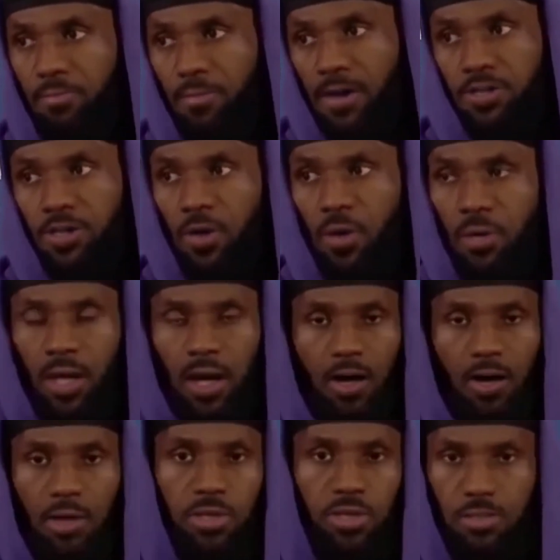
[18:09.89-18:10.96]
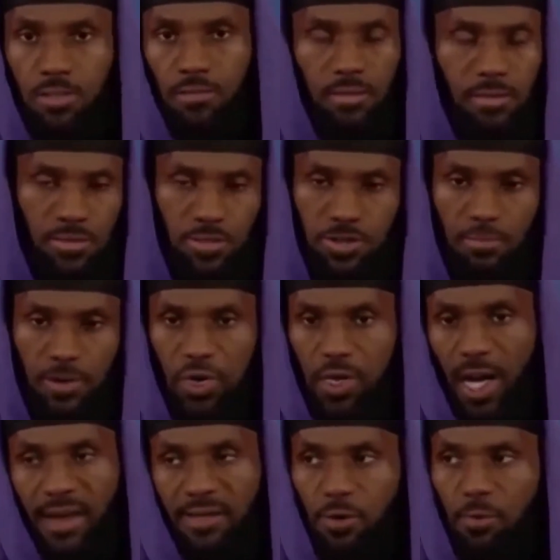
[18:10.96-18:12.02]
Make sure you guys
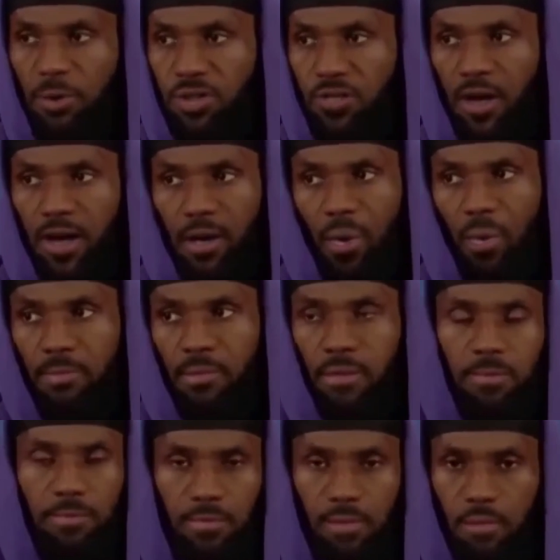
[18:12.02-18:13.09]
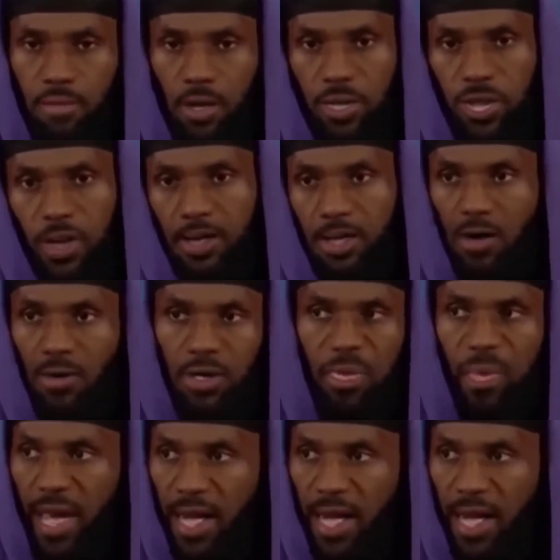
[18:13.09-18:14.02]
subscribe to his channel and check out his